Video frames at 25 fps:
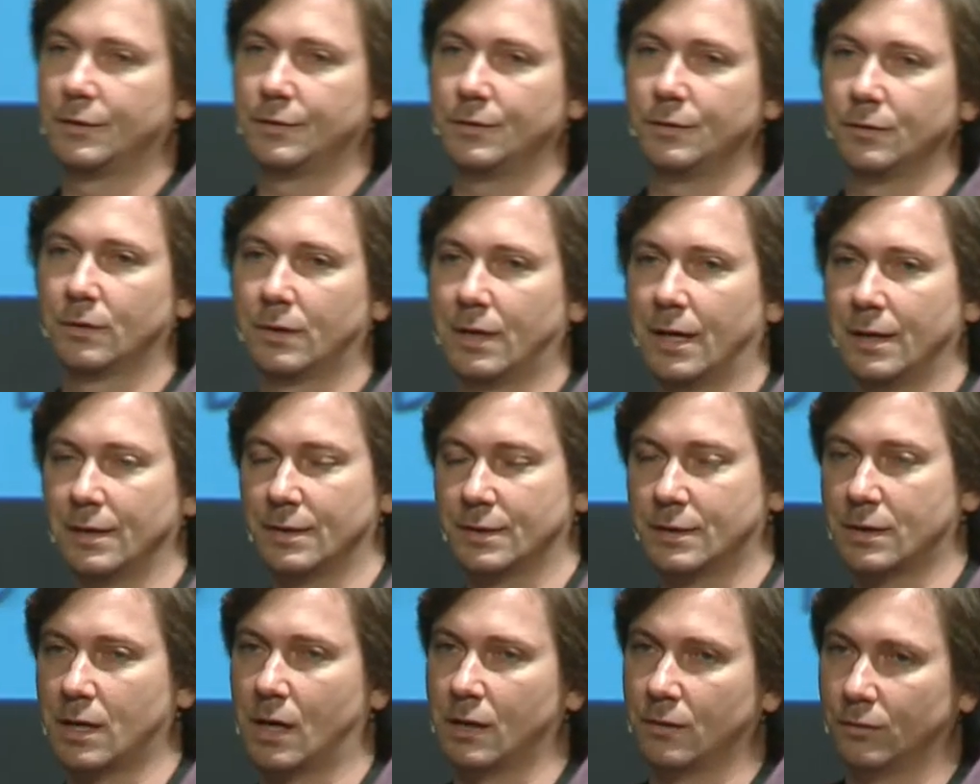You can
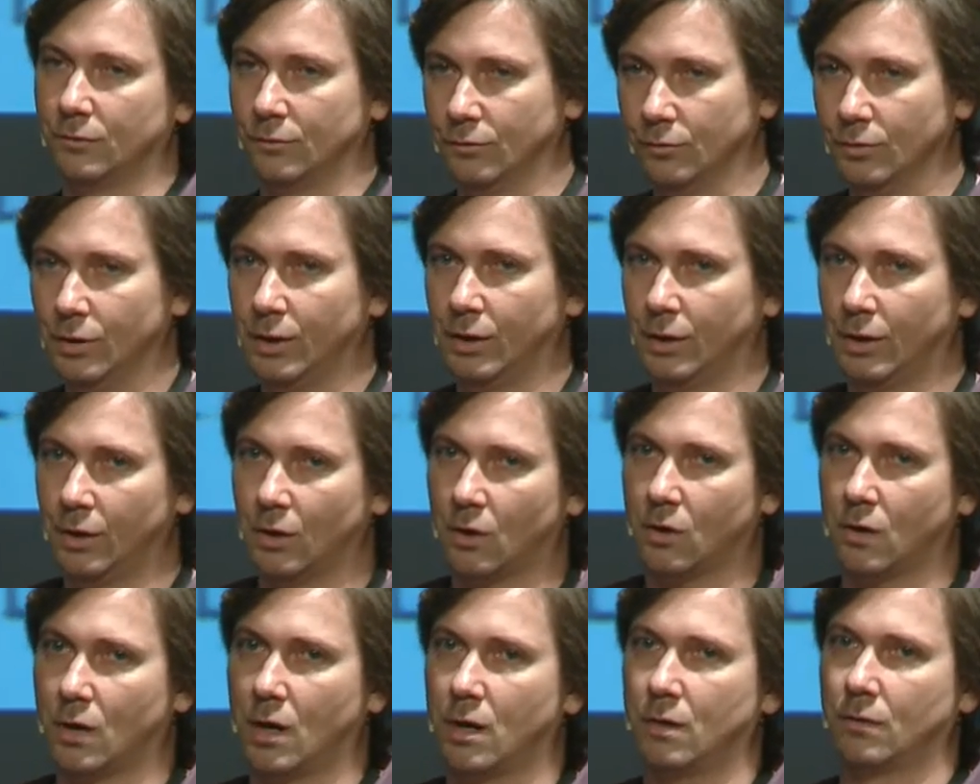start doing
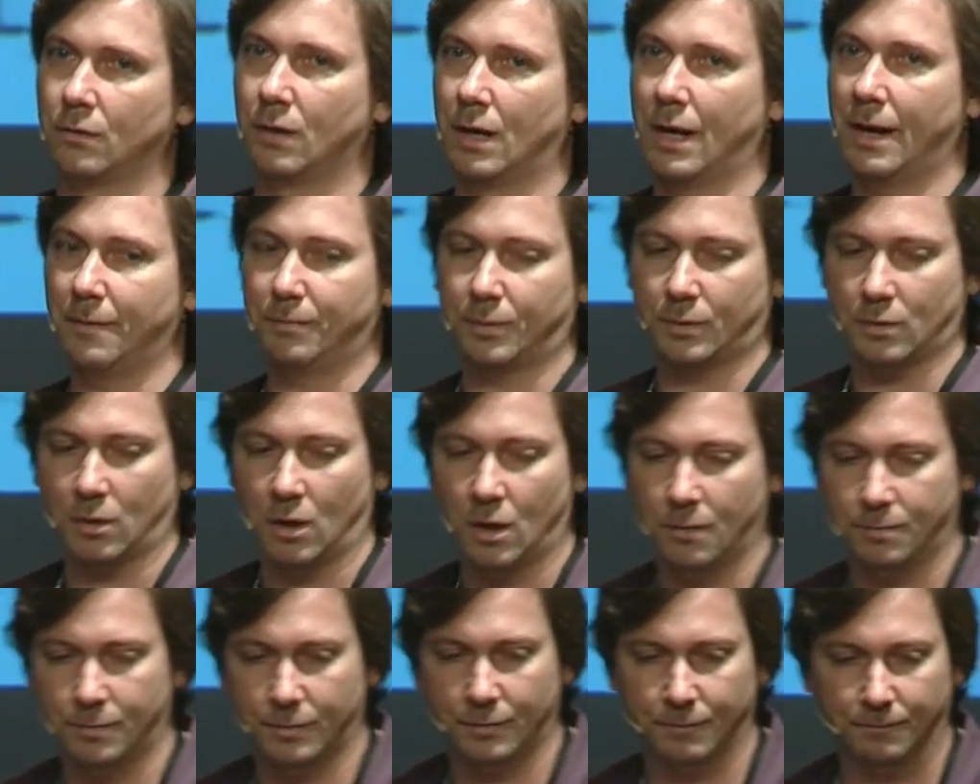your own
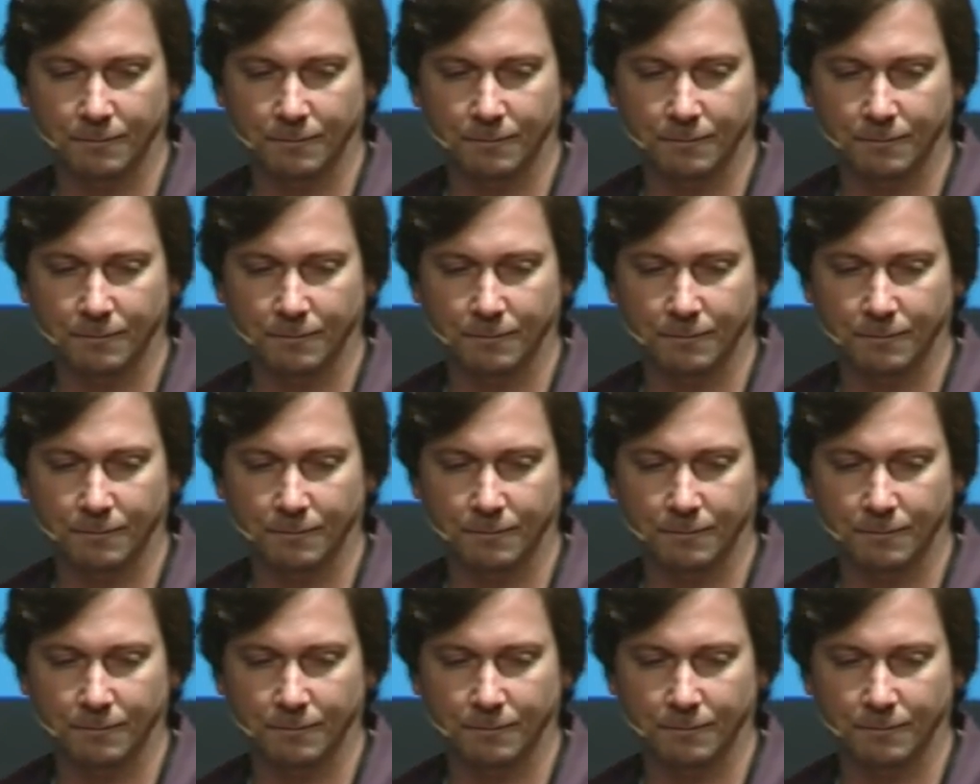laptop.